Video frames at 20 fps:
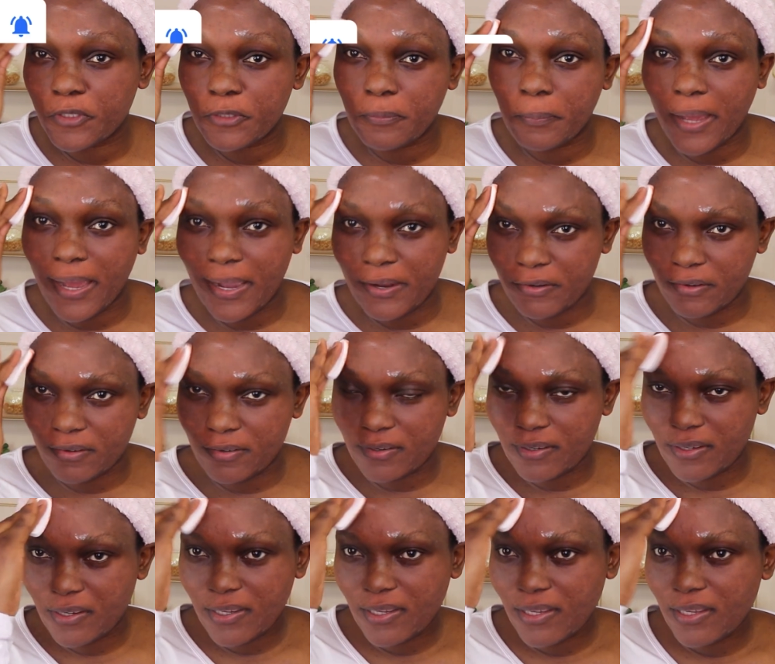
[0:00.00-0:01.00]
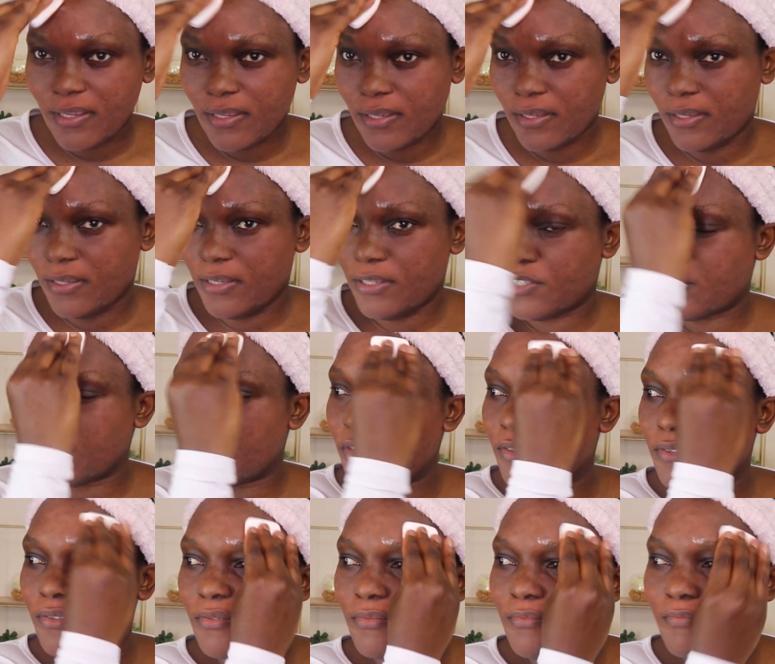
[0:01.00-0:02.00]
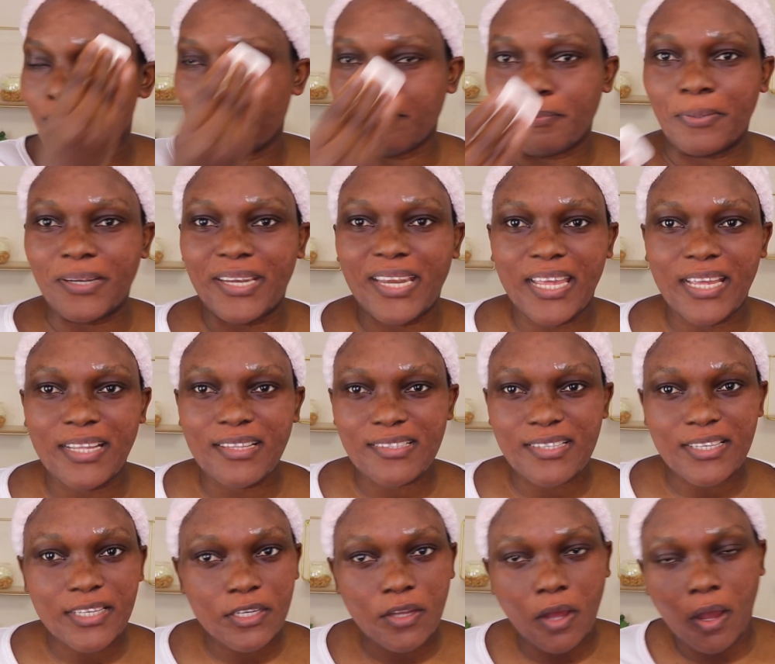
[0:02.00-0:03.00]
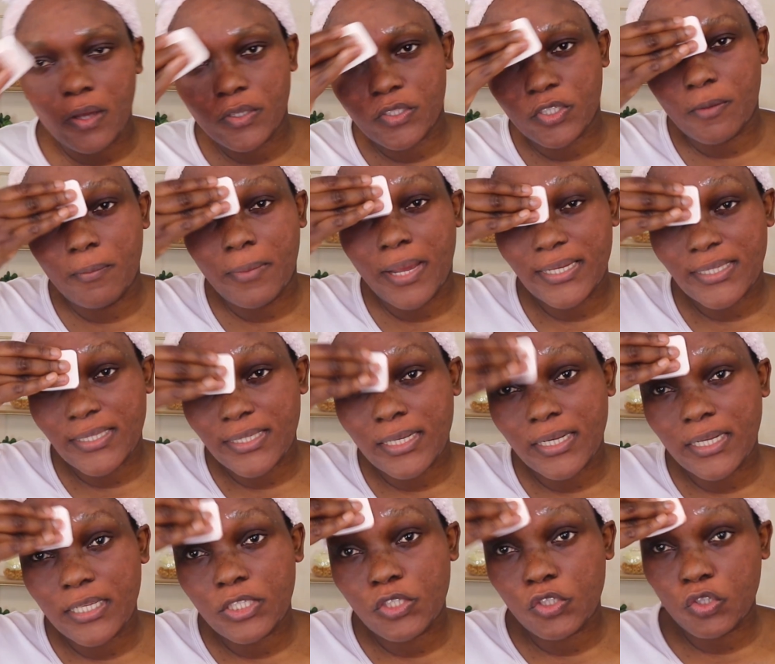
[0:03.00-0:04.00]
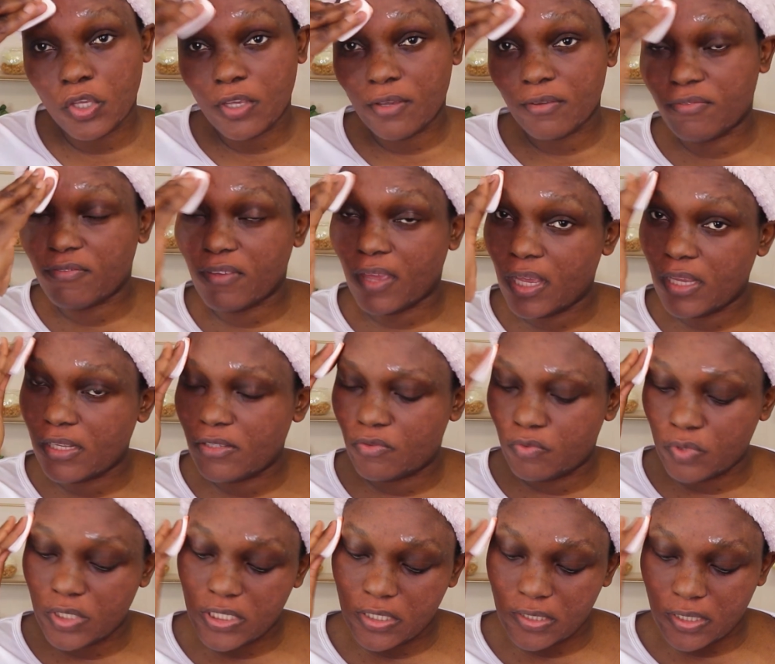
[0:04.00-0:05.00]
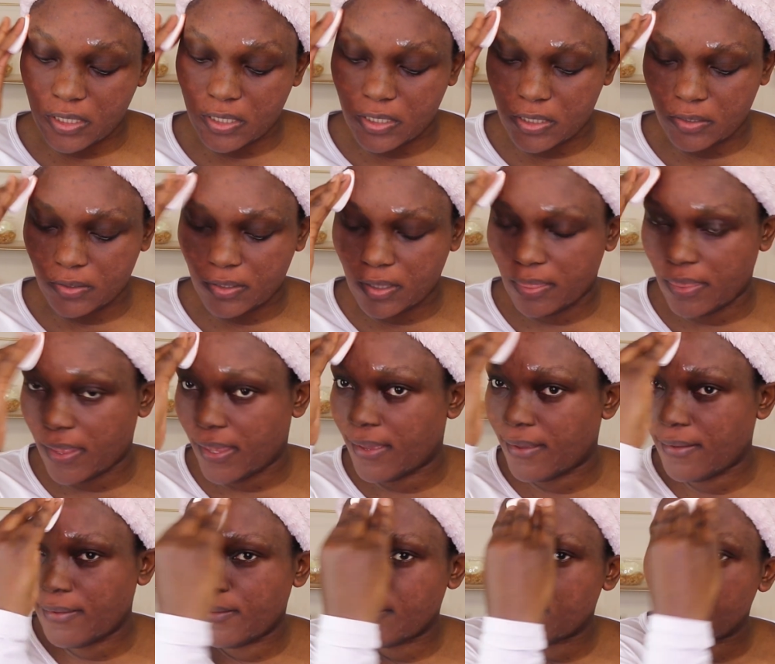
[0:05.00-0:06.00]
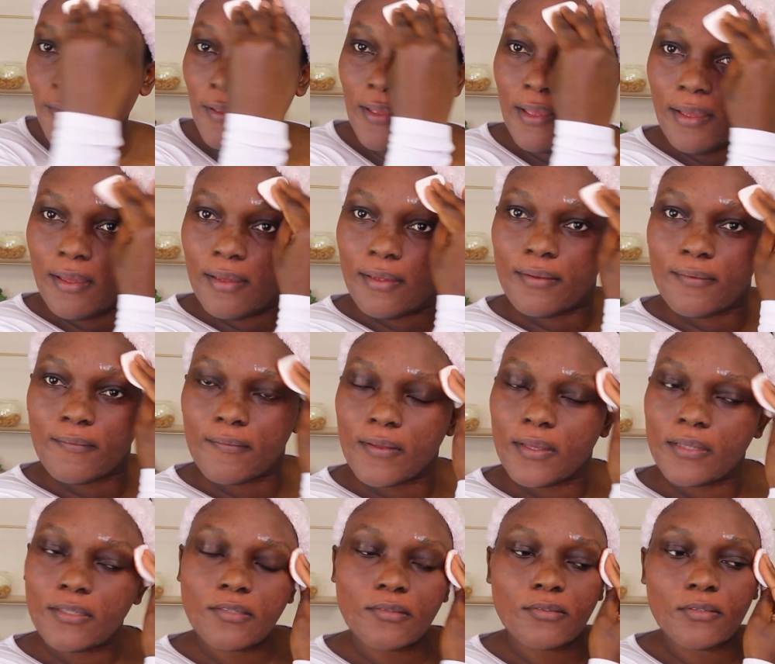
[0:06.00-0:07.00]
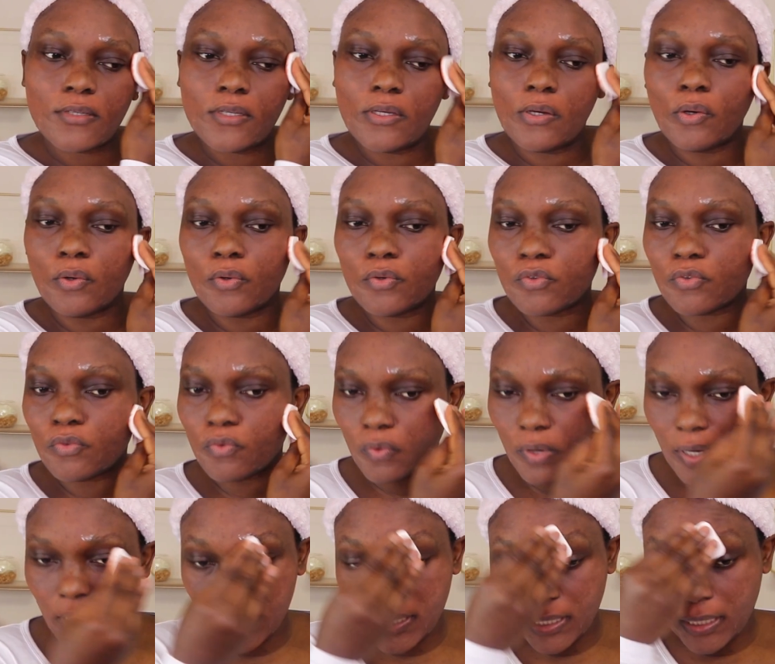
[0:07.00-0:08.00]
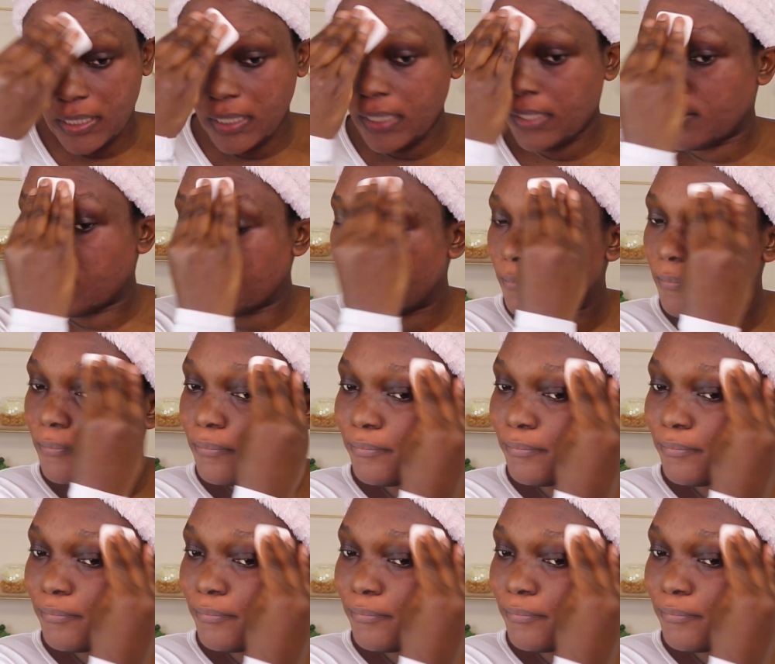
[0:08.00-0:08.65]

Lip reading: put powder. It just blends in automatically to your face, which is a good thing. It just goes right in.